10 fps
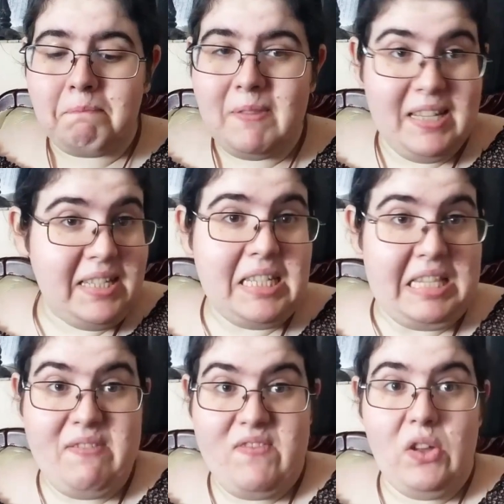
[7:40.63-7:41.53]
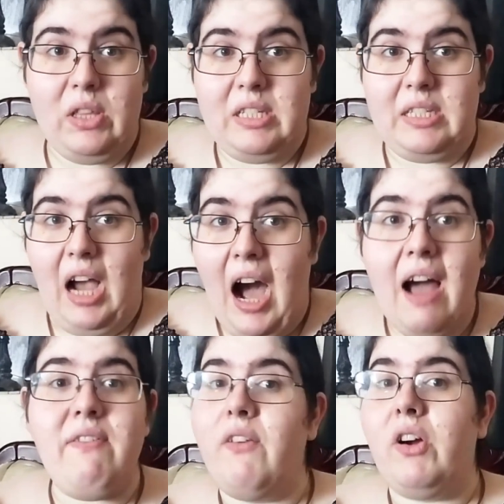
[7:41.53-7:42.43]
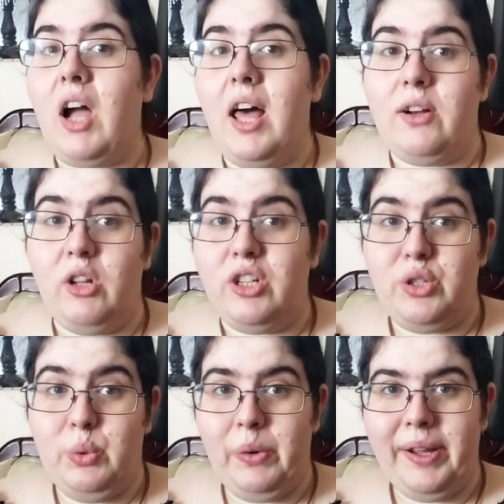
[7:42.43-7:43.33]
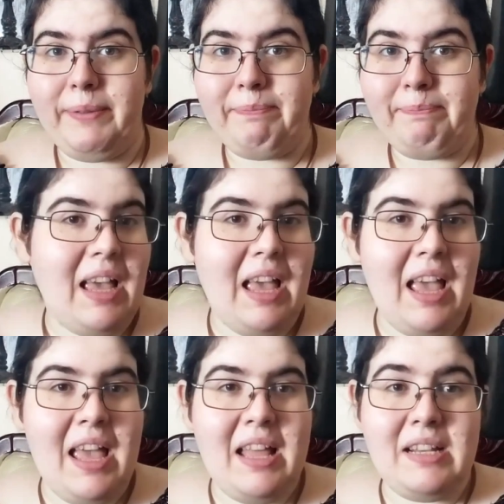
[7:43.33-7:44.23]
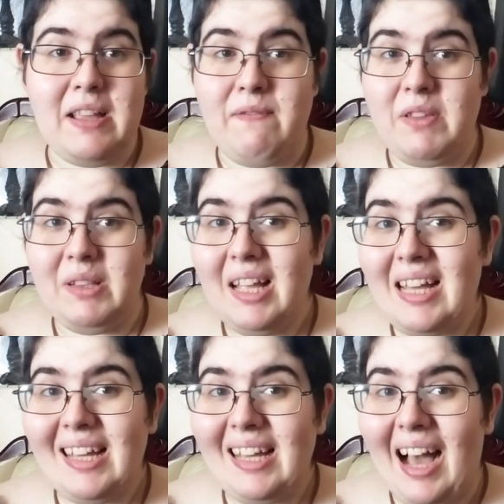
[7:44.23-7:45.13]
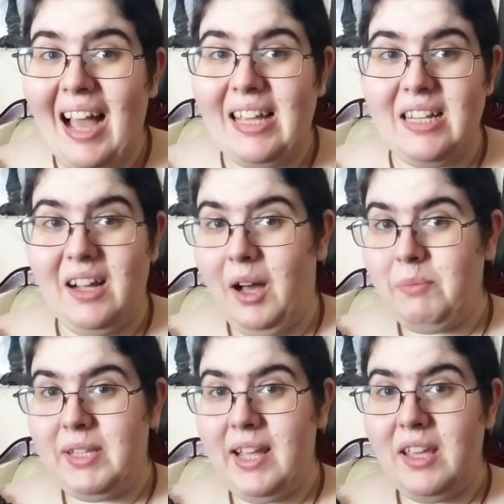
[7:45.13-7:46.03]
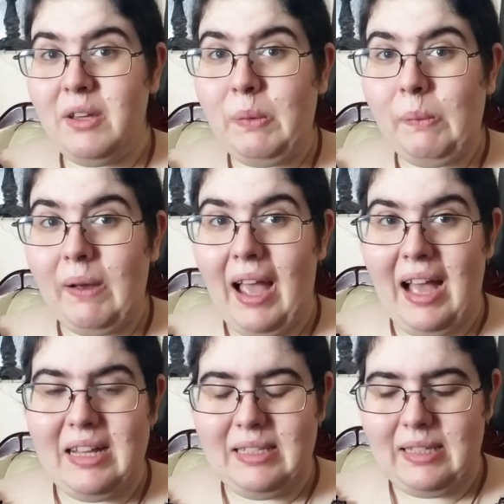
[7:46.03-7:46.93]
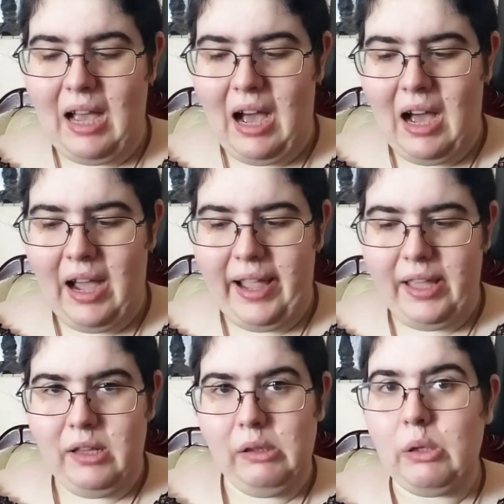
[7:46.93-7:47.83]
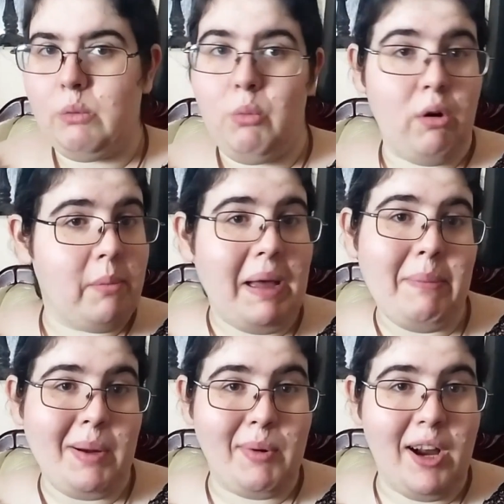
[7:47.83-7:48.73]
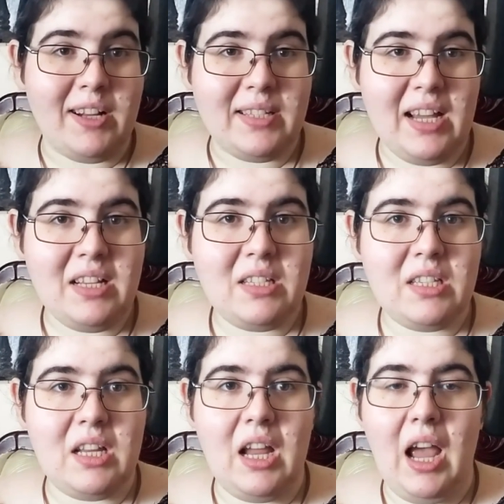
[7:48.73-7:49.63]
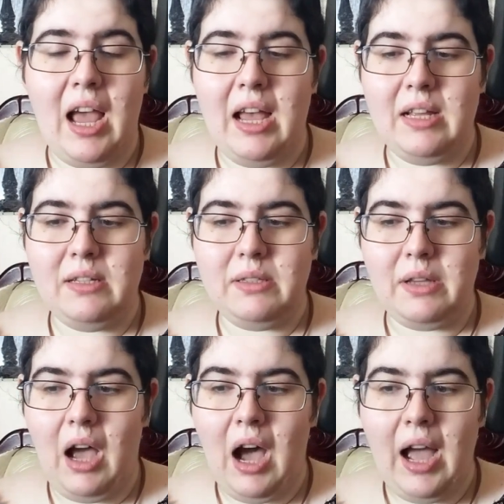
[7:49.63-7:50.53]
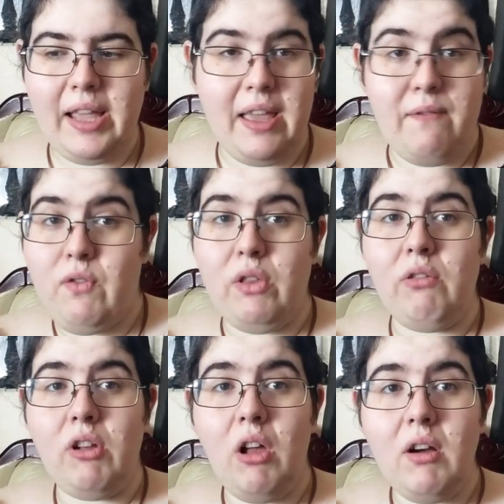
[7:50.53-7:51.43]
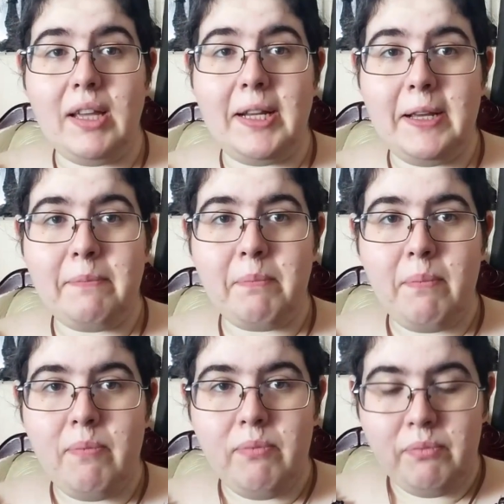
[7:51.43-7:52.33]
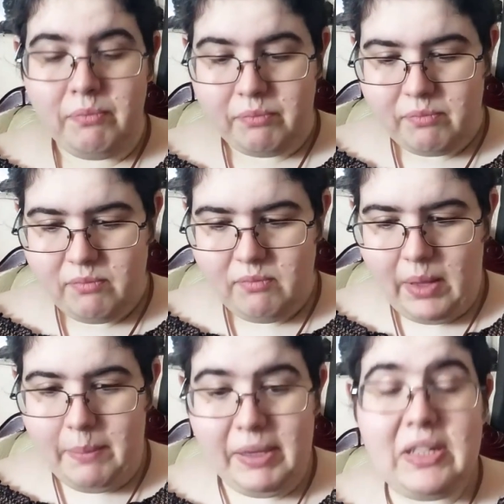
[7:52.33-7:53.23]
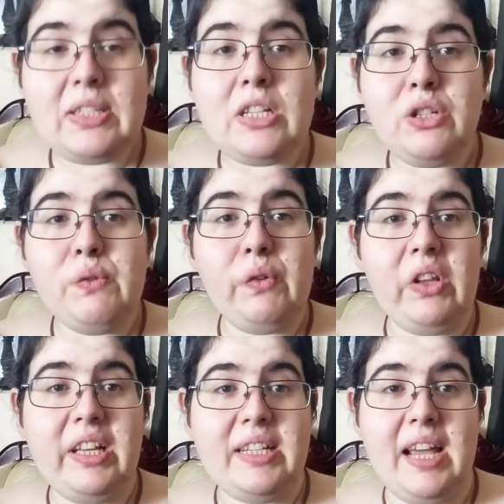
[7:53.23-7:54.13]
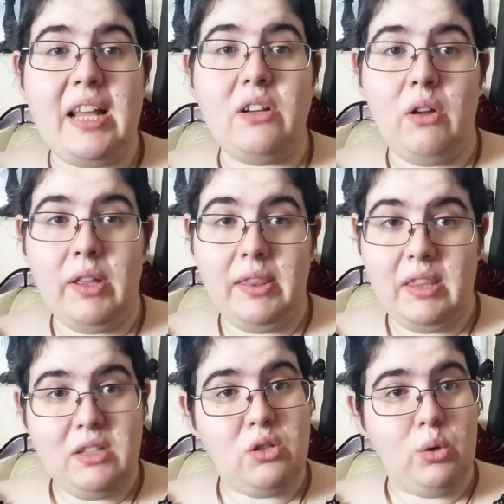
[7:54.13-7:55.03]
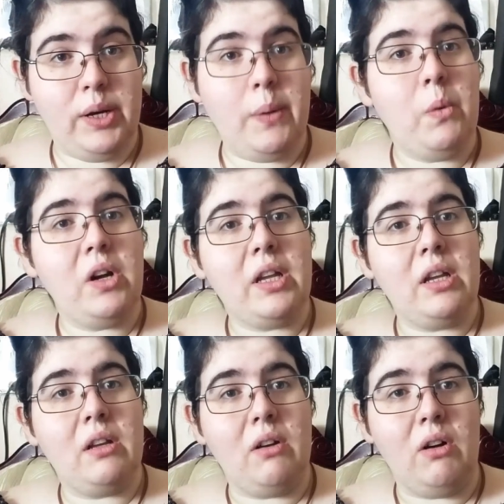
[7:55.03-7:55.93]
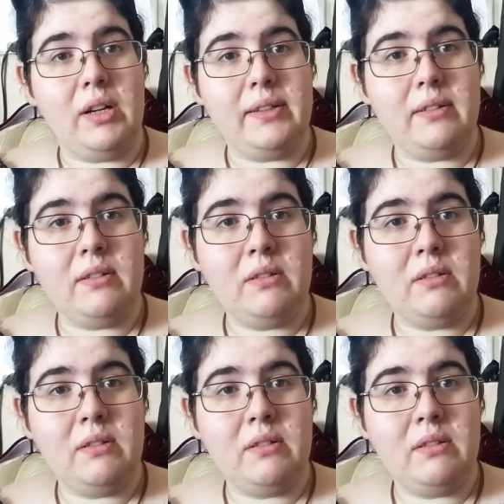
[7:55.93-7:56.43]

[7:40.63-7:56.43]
This is the furthest I've ever gotten on a story. And if you'd like, I can update you as I learn more about my process, as I get further along in it. Because I do fully intend on this story I'm working on,